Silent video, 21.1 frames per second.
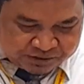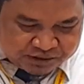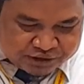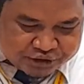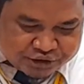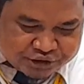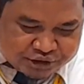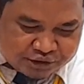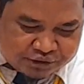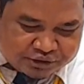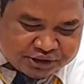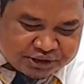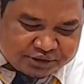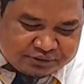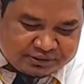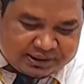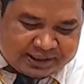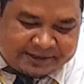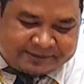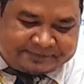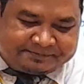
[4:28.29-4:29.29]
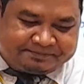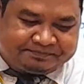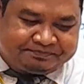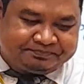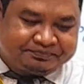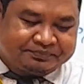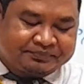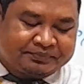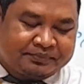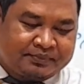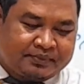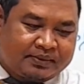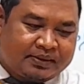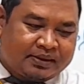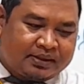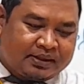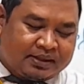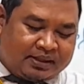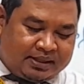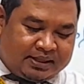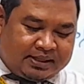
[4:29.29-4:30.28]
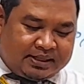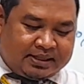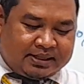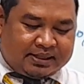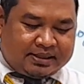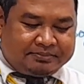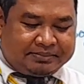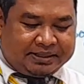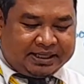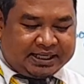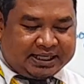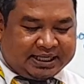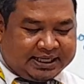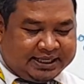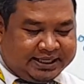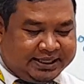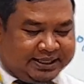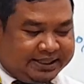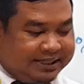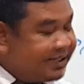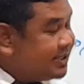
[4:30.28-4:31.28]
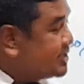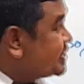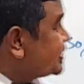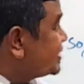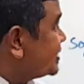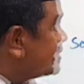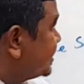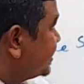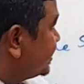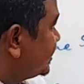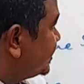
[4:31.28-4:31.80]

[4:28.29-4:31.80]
So student, part A is